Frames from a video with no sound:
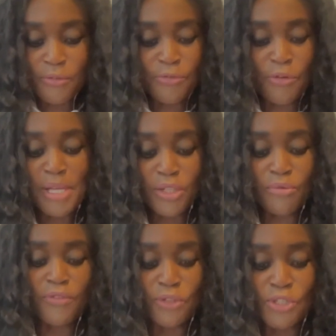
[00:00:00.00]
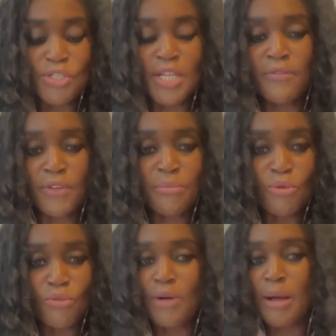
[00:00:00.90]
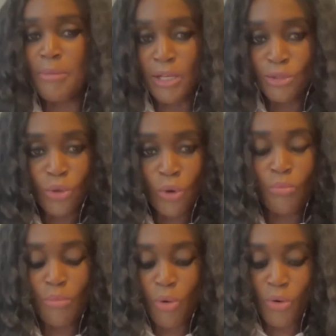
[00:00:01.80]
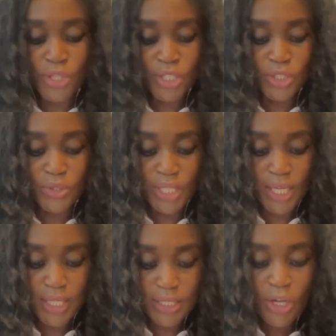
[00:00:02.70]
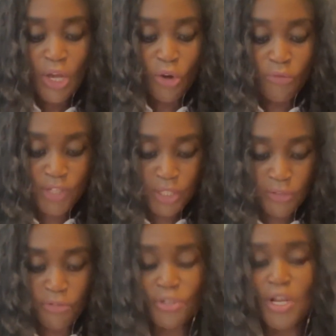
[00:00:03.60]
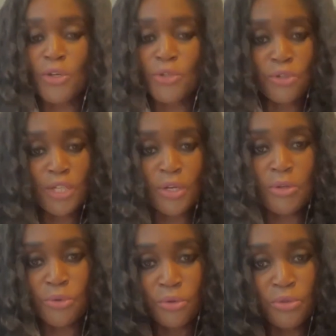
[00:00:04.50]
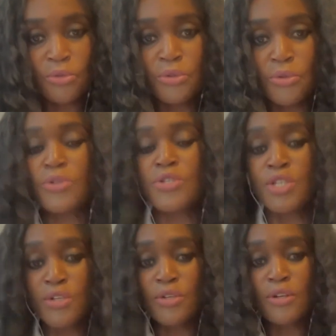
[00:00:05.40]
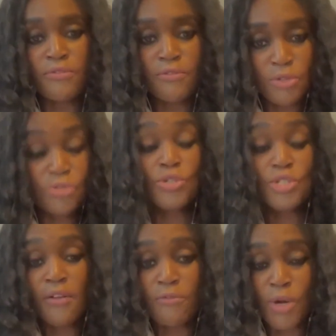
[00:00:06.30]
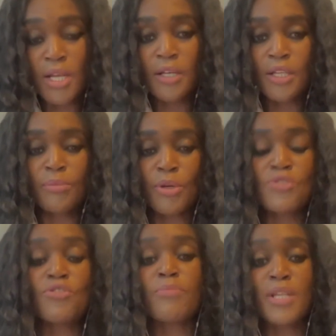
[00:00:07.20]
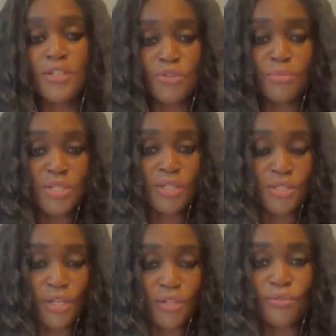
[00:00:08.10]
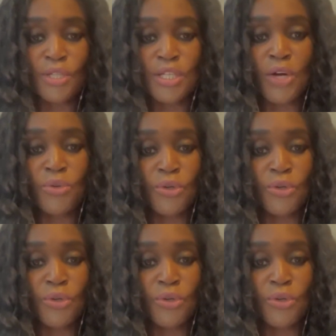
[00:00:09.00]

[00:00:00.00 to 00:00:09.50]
for many refugees, they even move a lot more than you did. Obviously, for now, you consider yourself quite lucky because you've managed to be successful, and now